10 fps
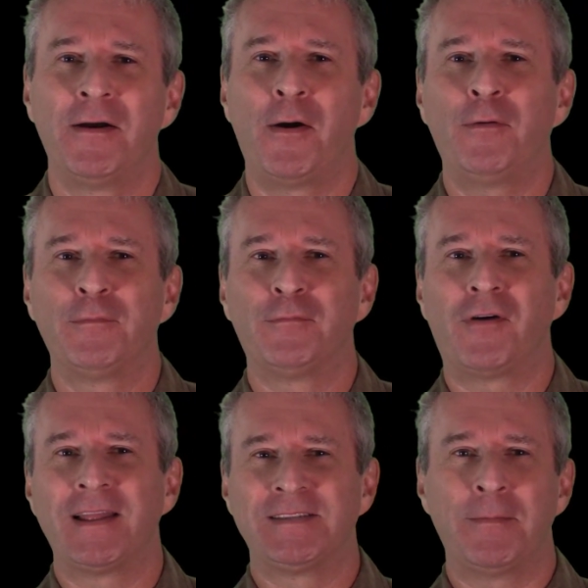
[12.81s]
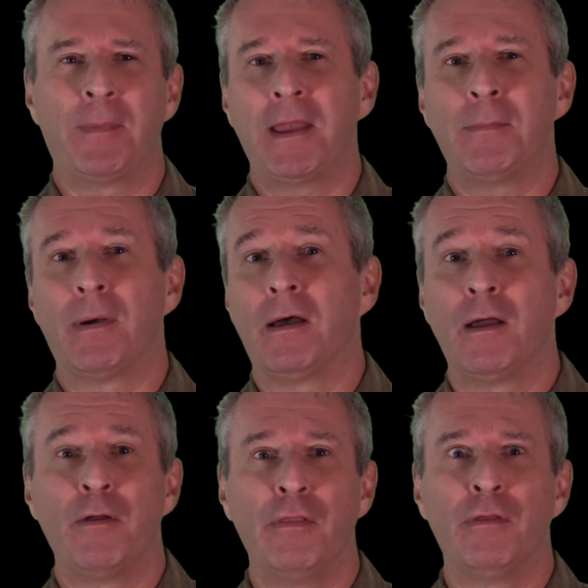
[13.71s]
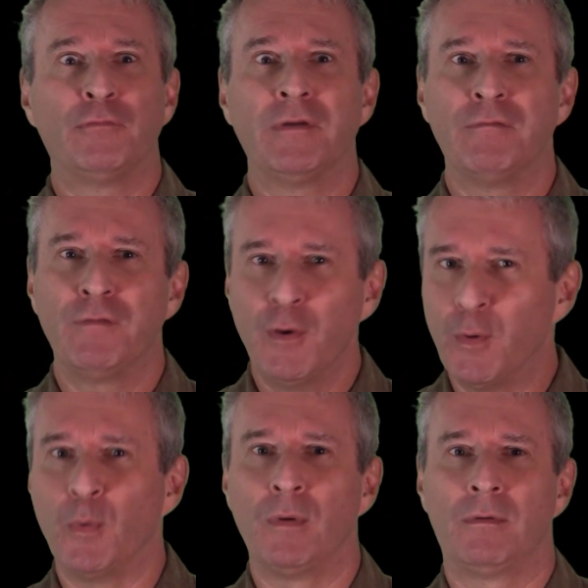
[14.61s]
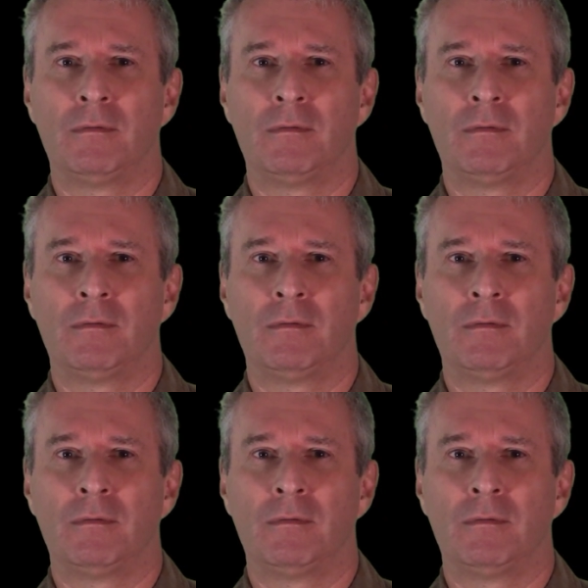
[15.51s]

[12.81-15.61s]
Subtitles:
of the writing paper, the review.